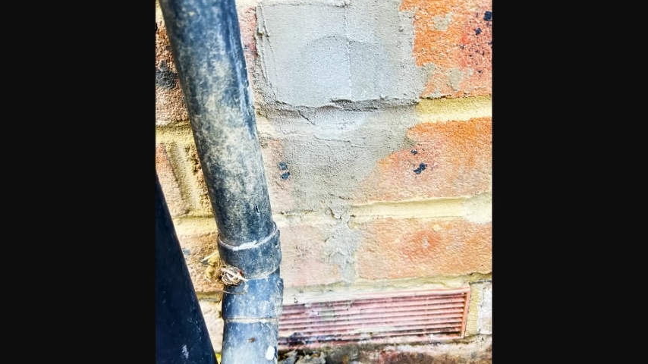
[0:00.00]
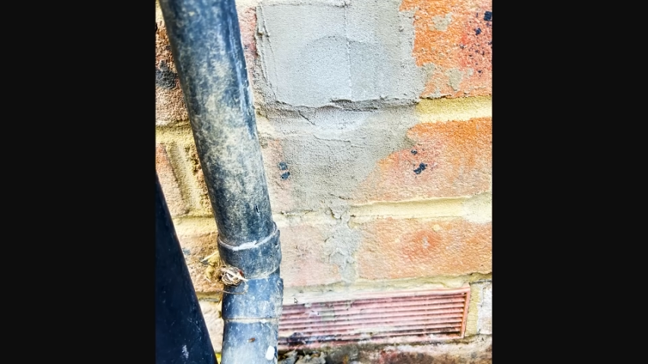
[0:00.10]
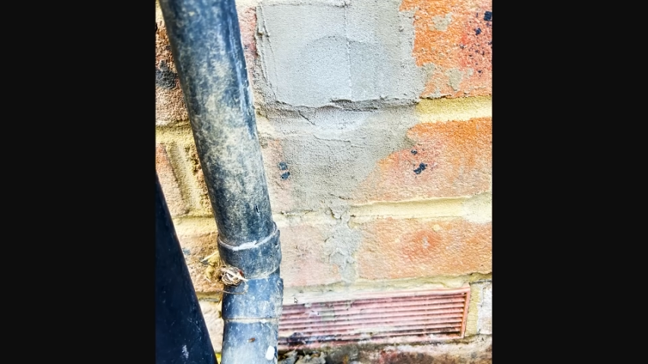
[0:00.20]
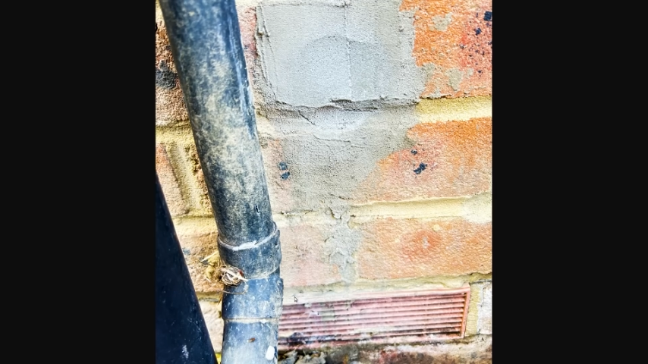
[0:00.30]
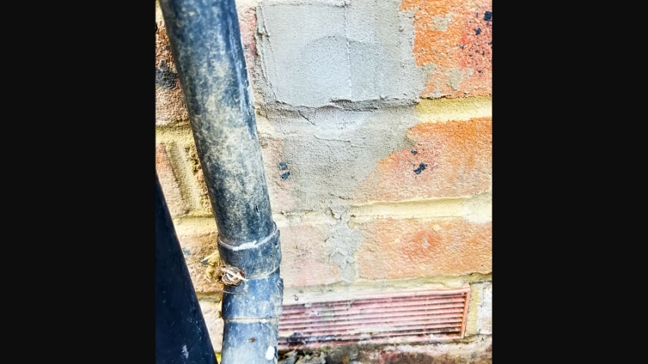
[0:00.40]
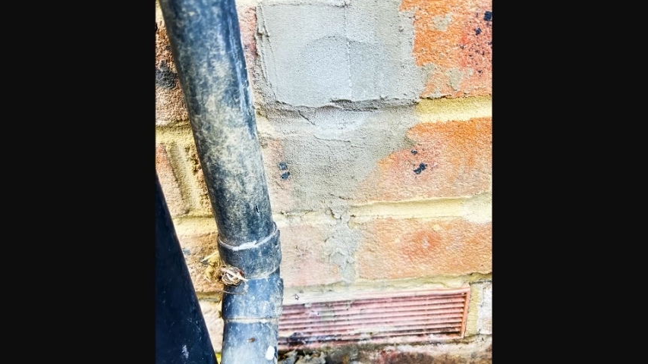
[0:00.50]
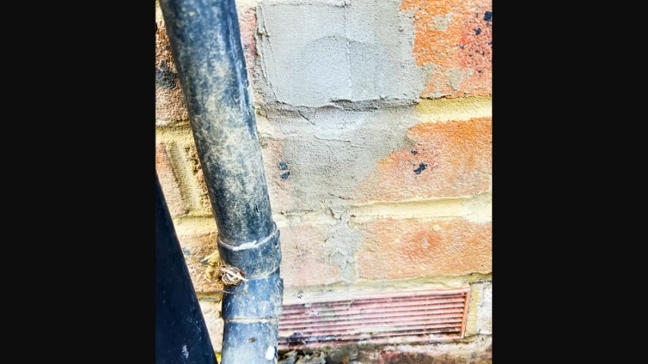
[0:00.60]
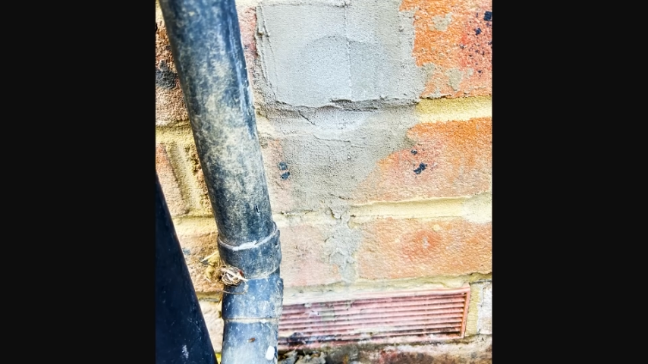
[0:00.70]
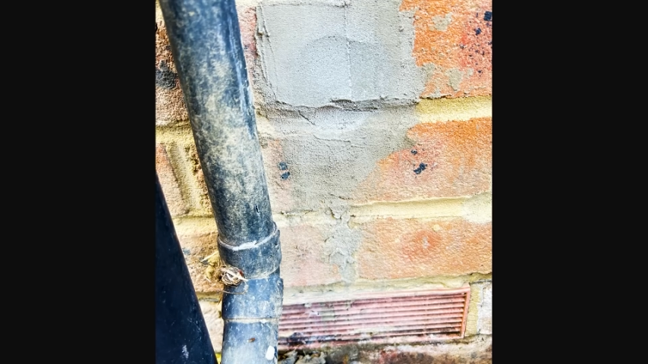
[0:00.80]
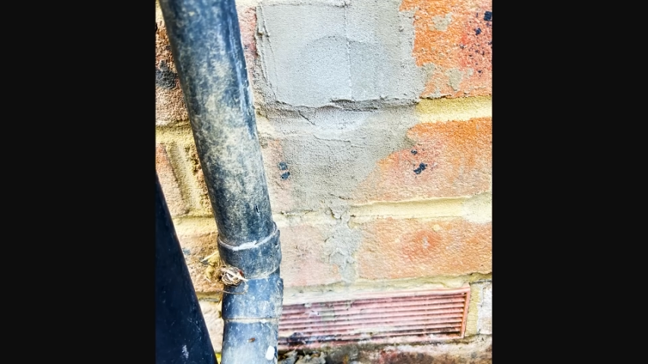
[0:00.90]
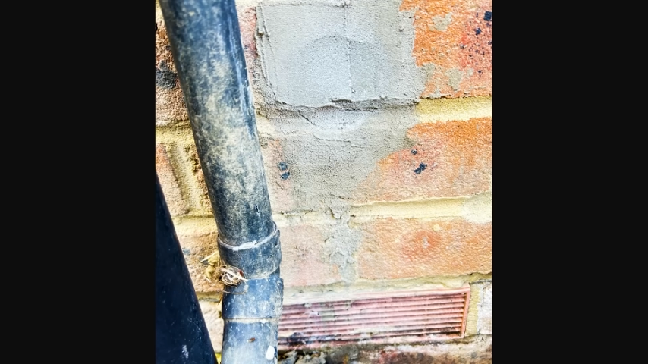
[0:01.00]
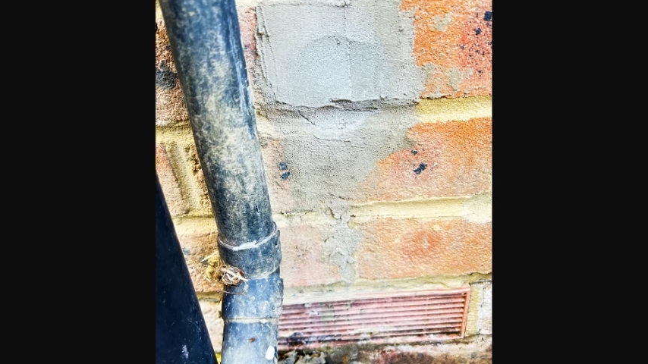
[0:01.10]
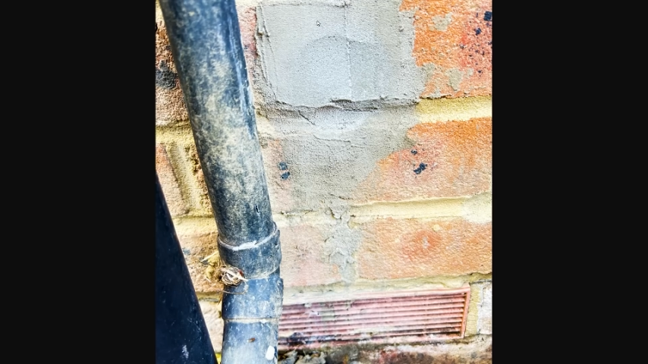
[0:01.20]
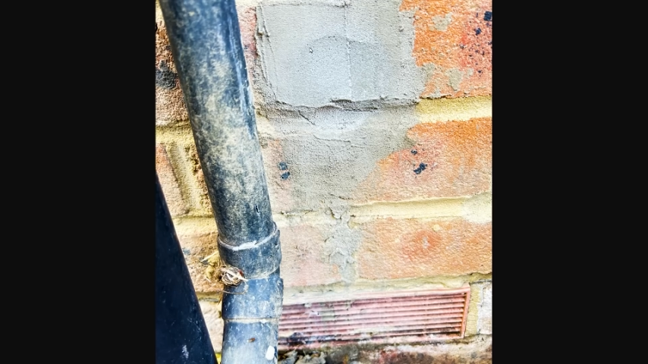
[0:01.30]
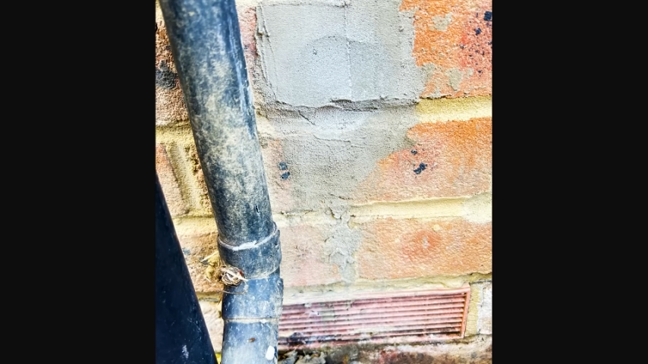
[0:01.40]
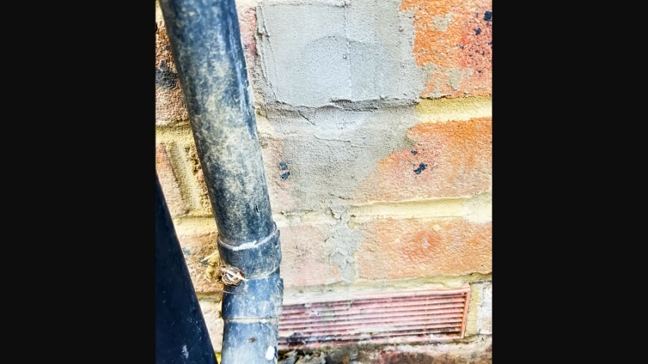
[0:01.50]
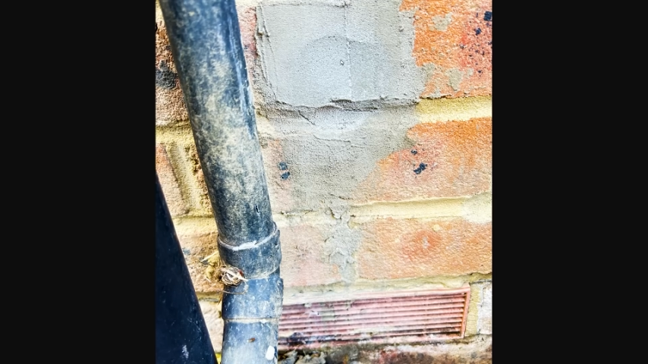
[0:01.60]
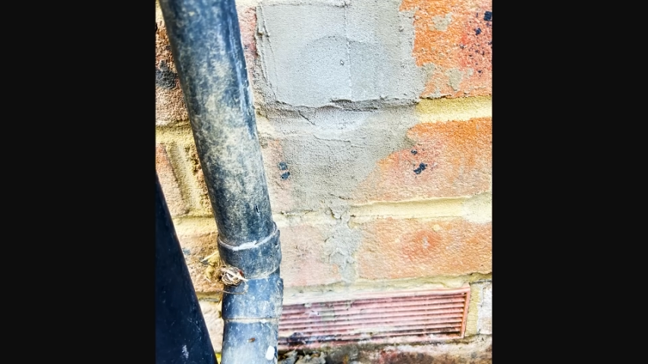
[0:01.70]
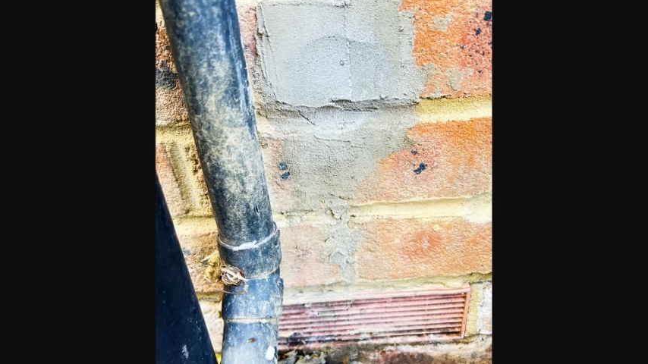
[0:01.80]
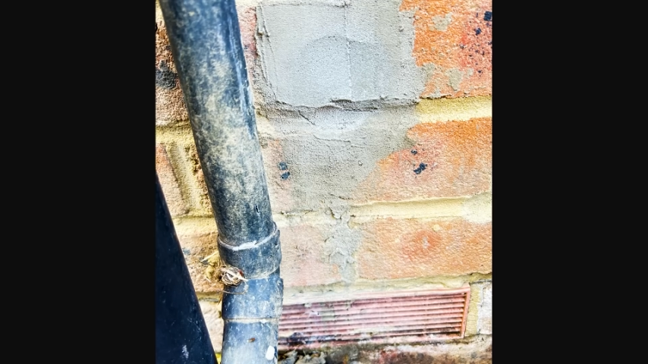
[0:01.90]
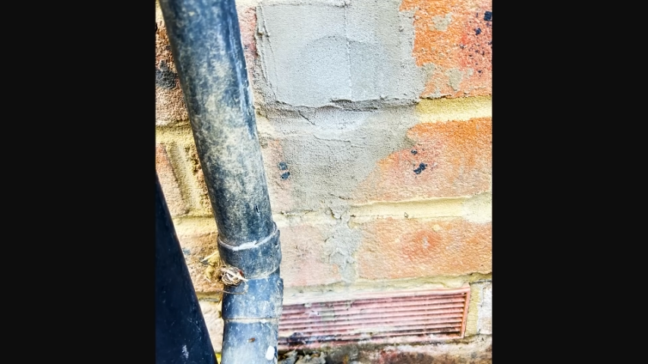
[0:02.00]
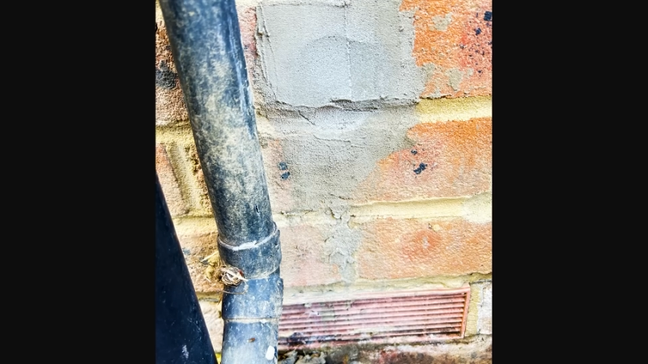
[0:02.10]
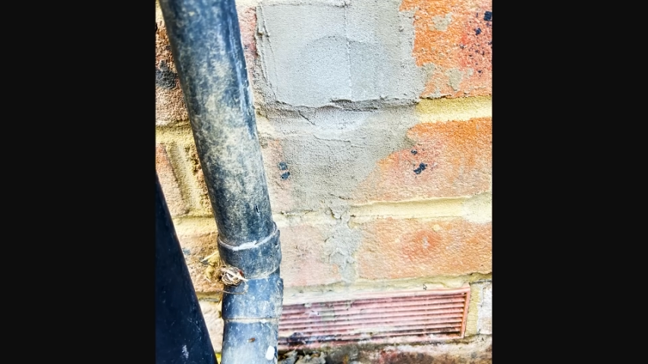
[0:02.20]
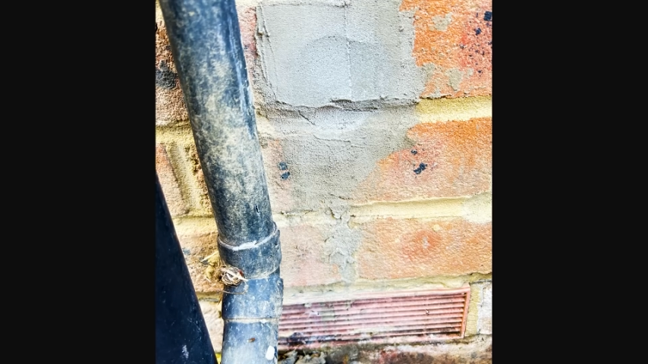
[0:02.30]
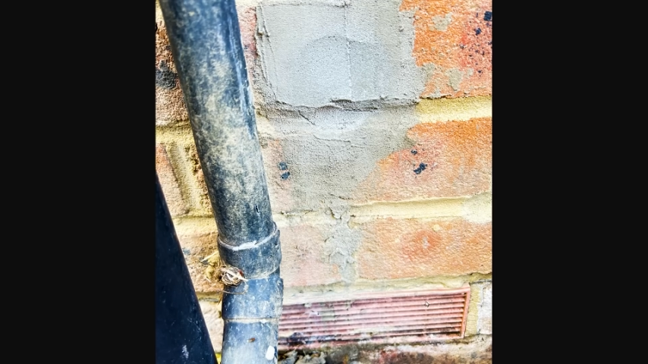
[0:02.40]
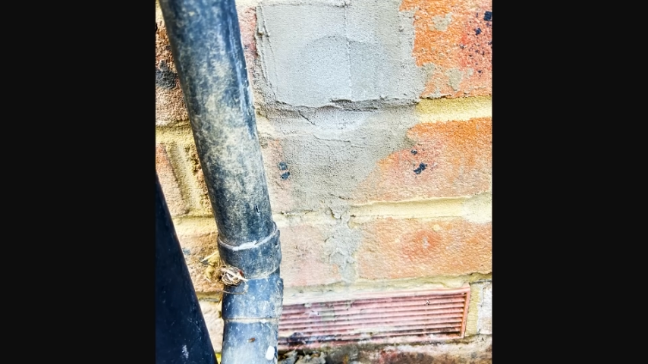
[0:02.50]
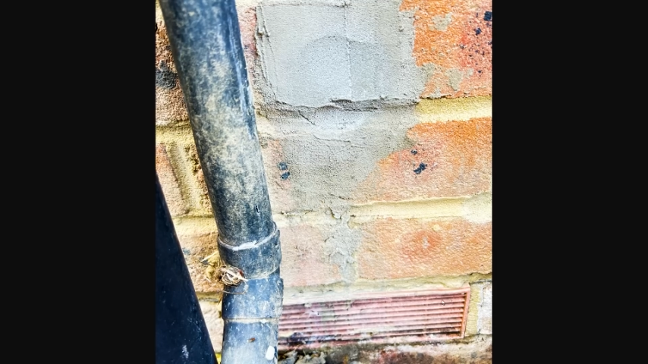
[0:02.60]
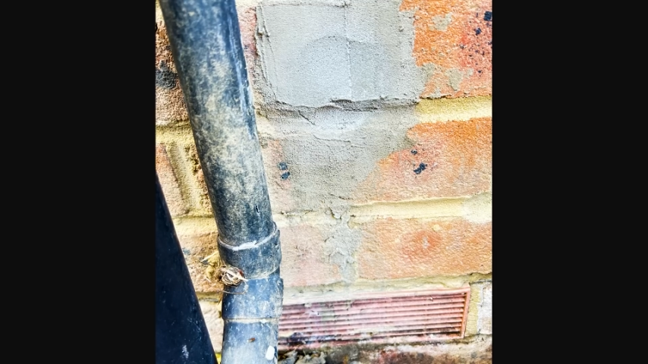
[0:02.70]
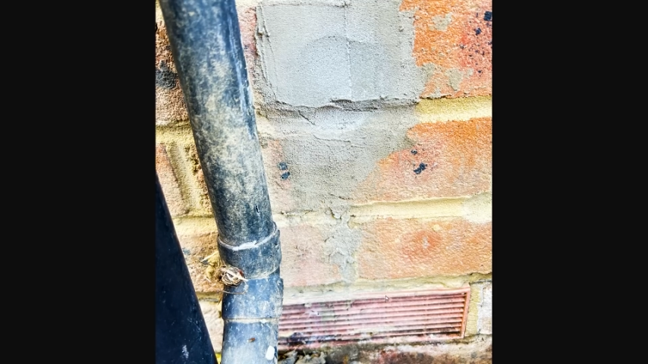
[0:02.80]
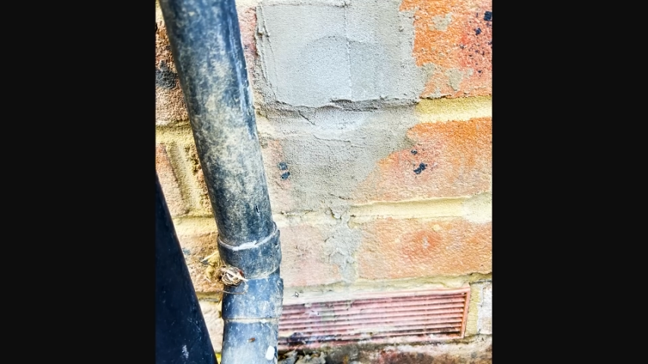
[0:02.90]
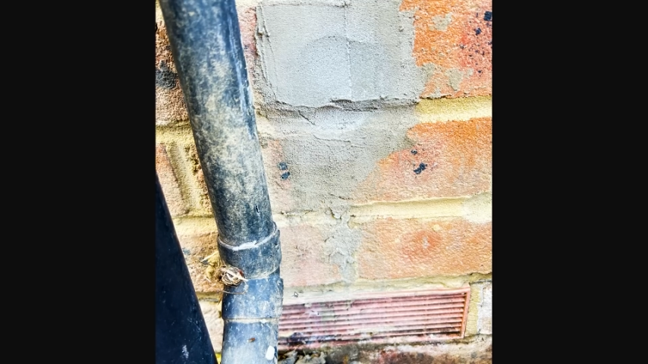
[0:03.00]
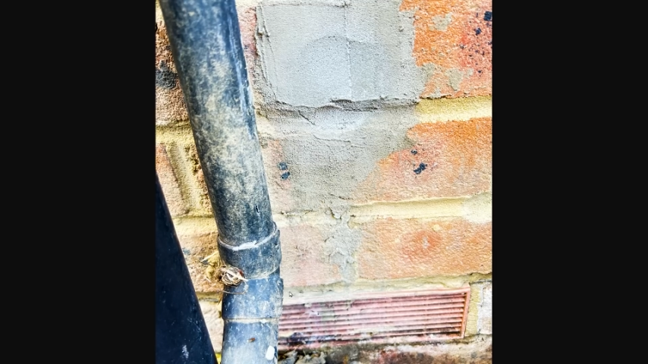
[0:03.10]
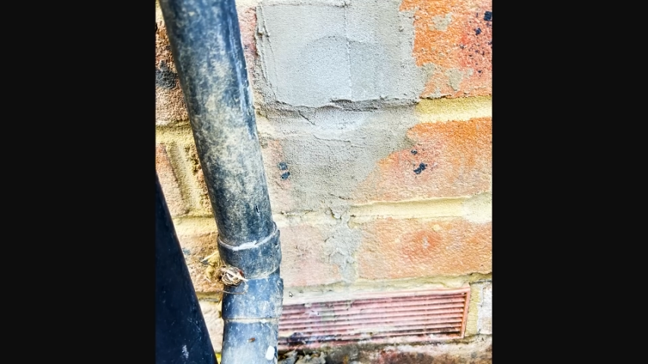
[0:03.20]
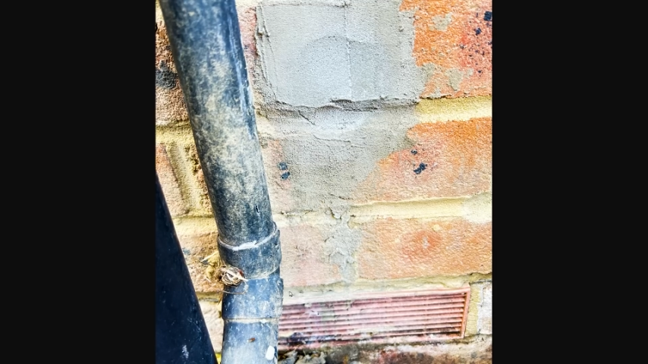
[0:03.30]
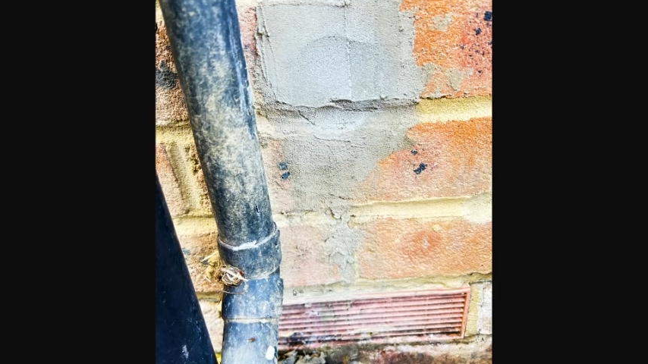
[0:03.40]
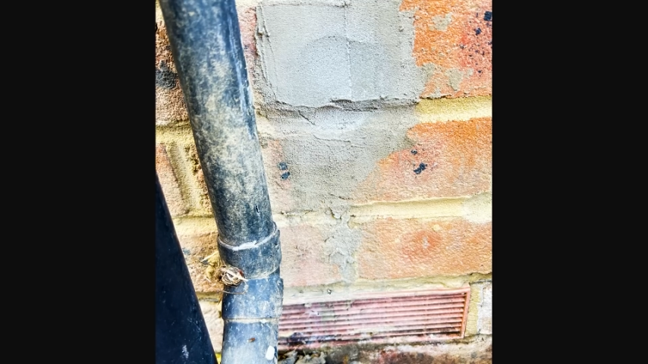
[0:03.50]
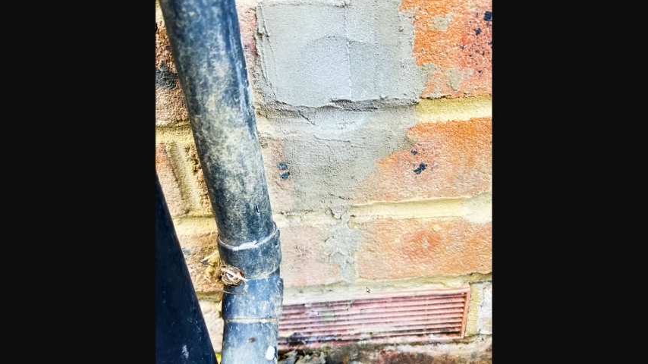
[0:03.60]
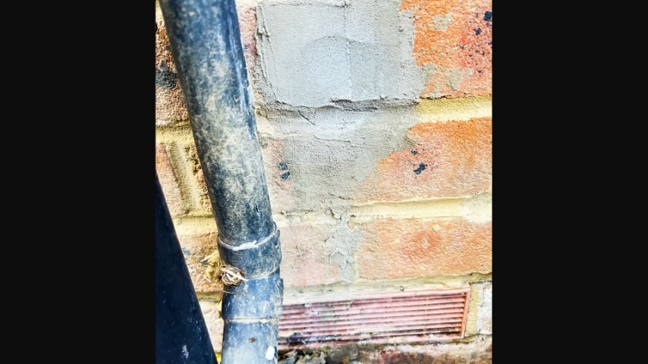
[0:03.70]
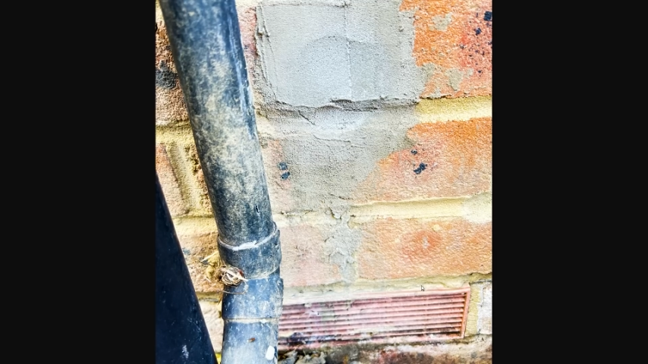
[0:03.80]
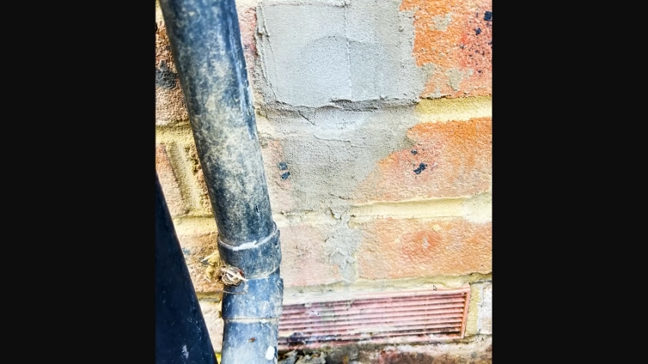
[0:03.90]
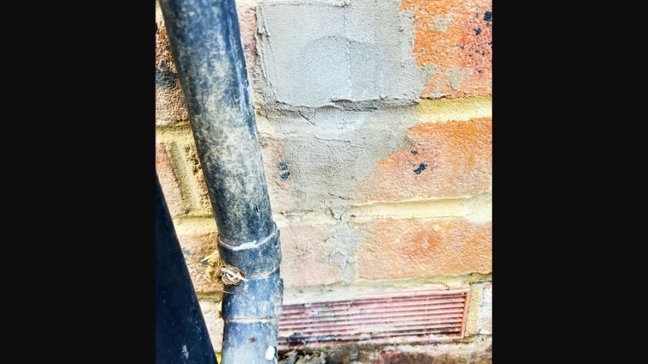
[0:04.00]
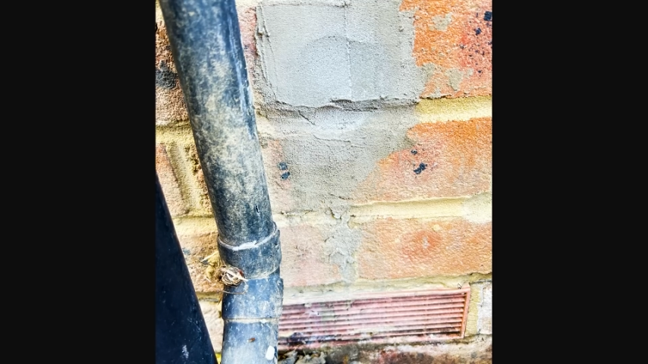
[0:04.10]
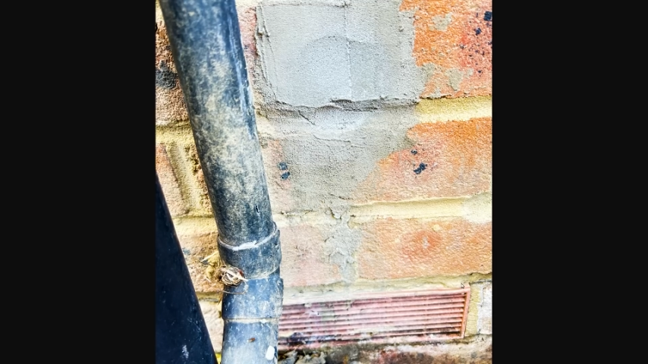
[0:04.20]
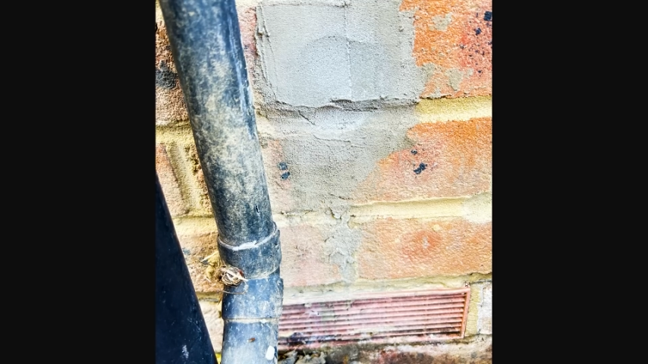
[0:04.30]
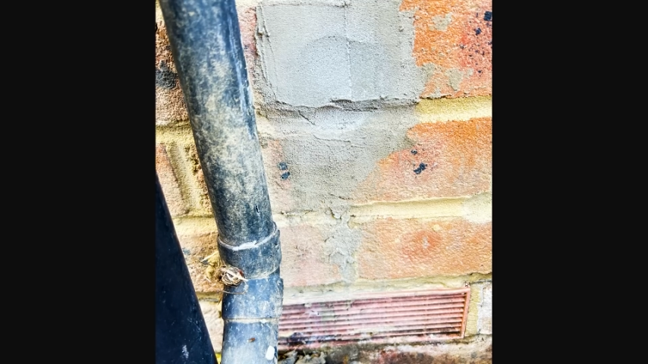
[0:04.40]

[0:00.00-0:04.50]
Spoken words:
Nobody's mouth can be seen.